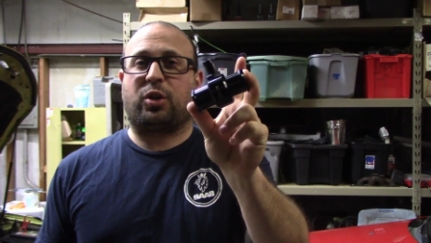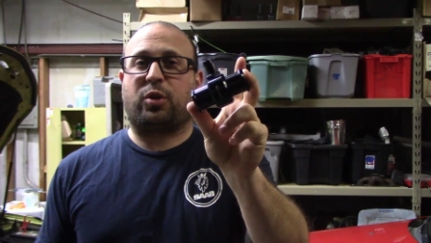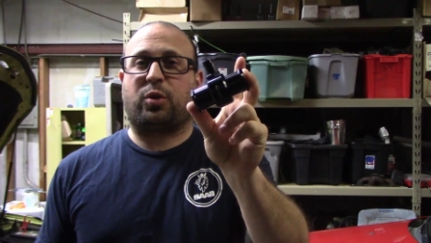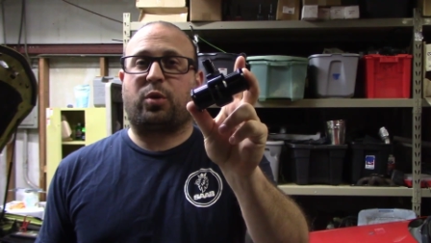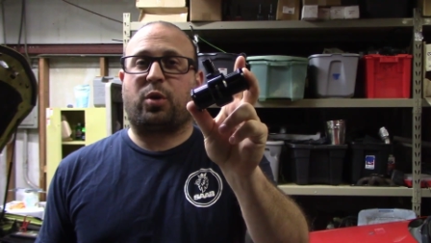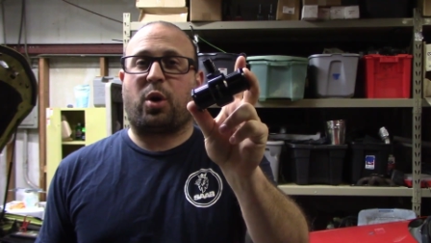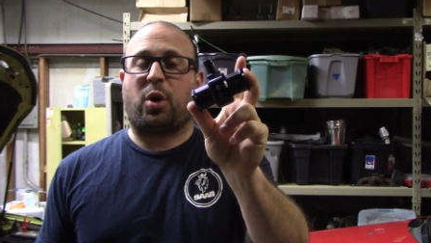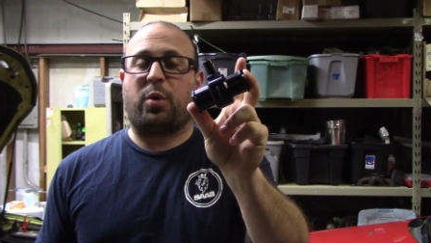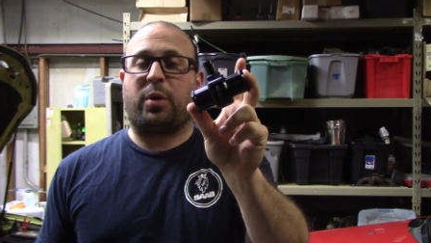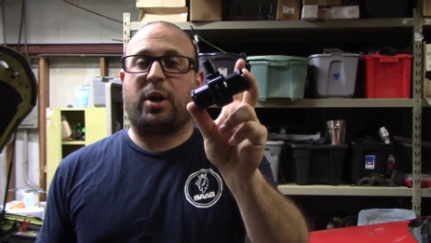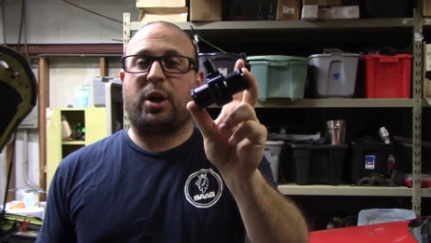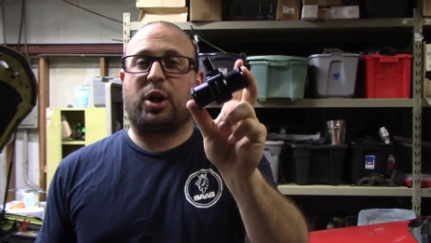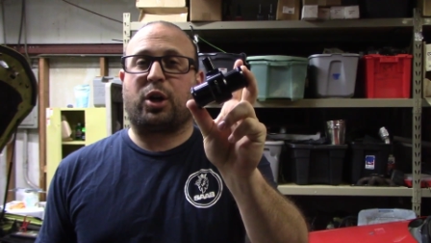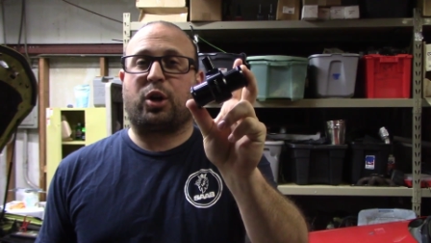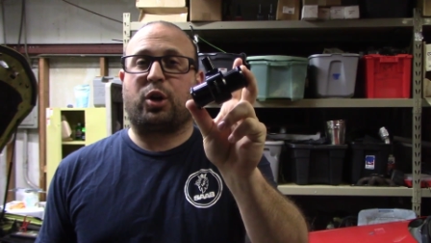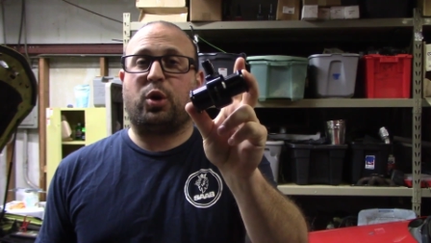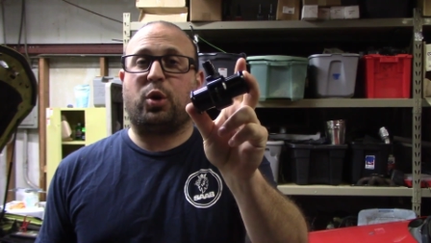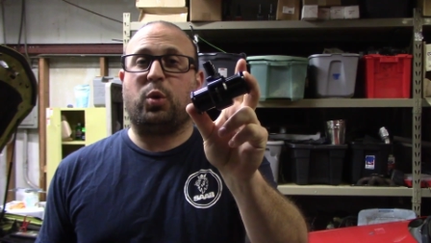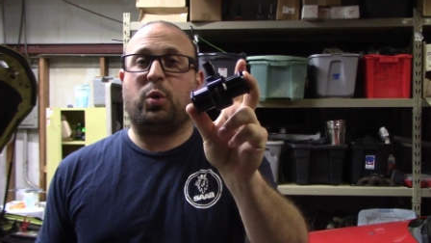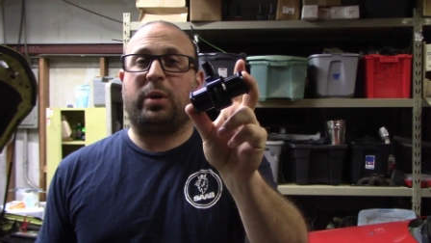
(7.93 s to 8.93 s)

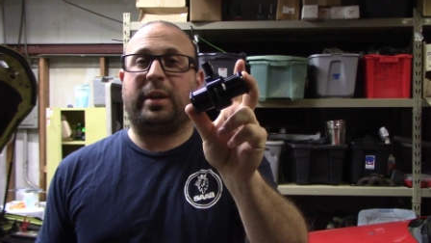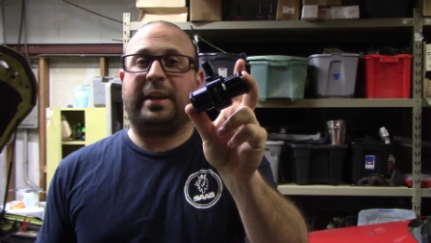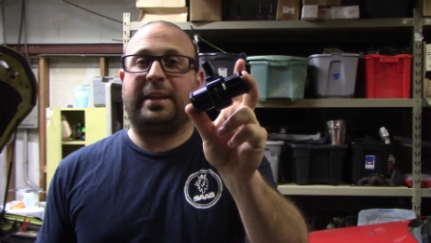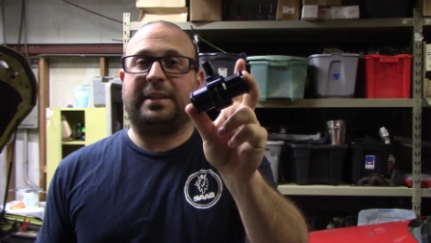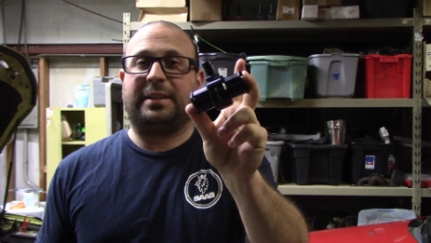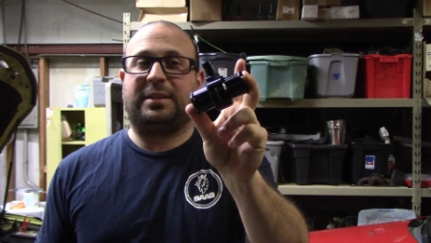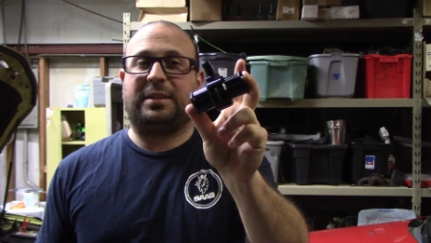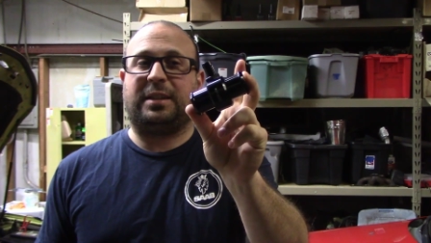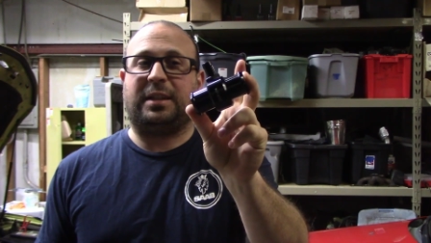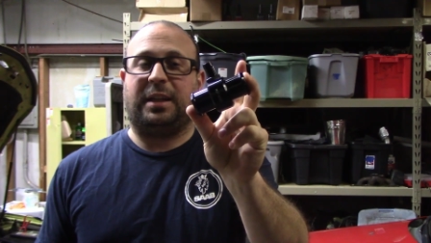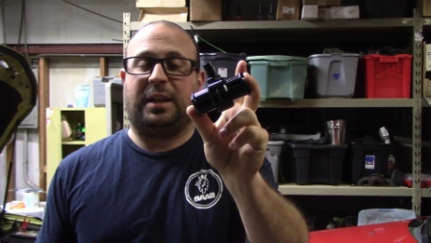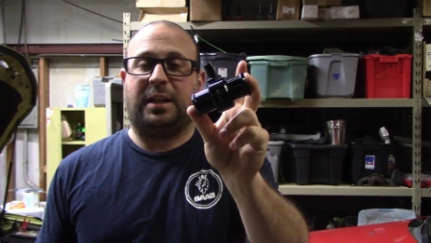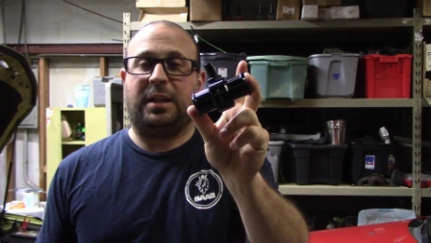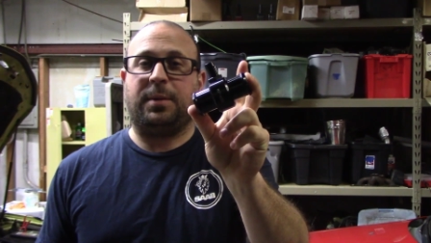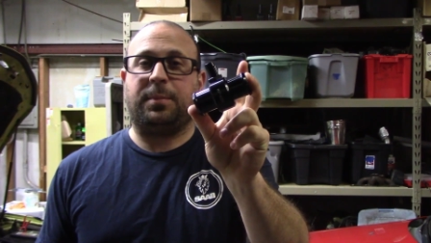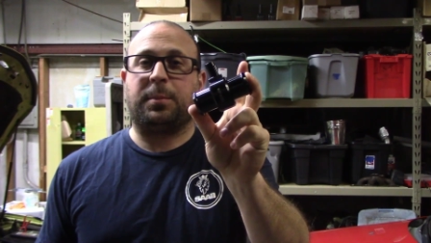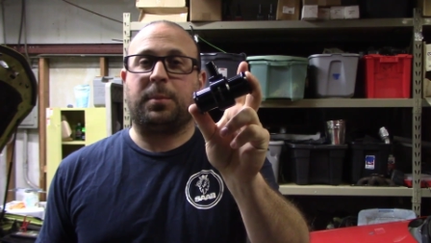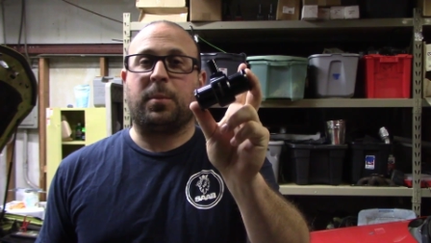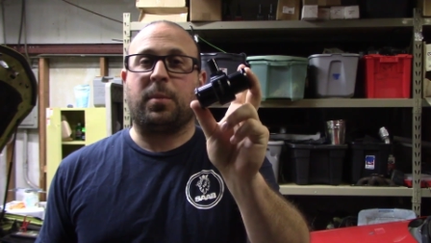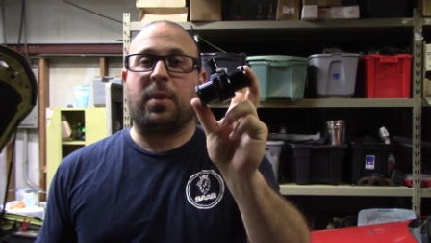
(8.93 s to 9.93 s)
Krona Coolant T,